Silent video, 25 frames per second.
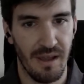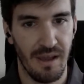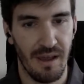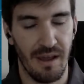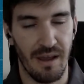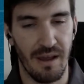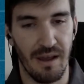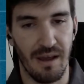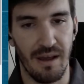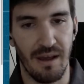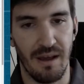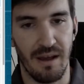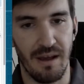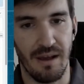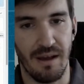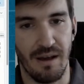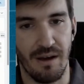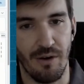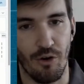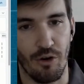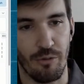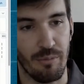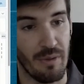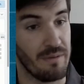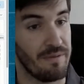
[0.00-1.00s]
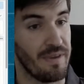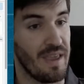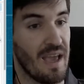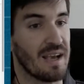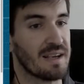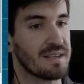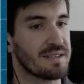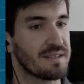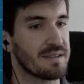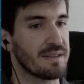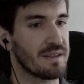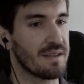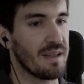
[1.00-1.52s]

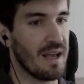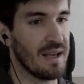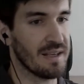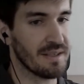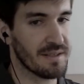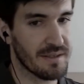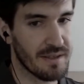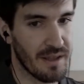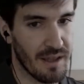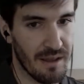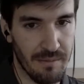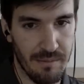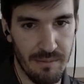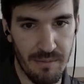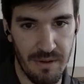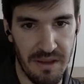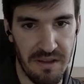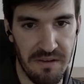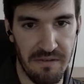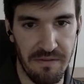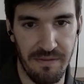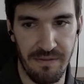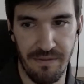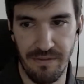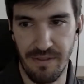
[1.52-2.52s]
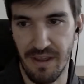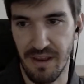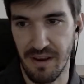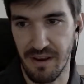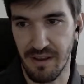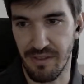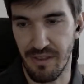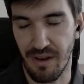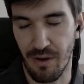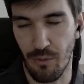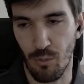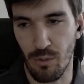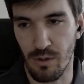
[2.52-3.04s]
ask them if
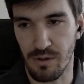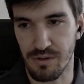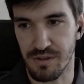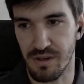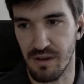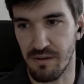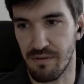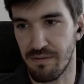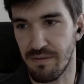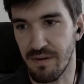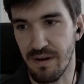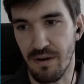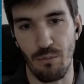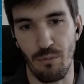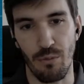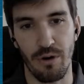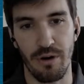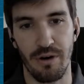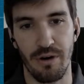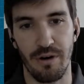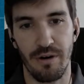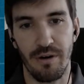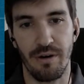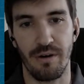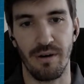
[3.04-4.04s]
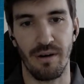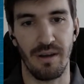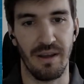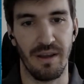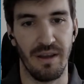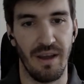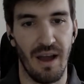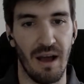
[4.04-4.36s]
there was a firmware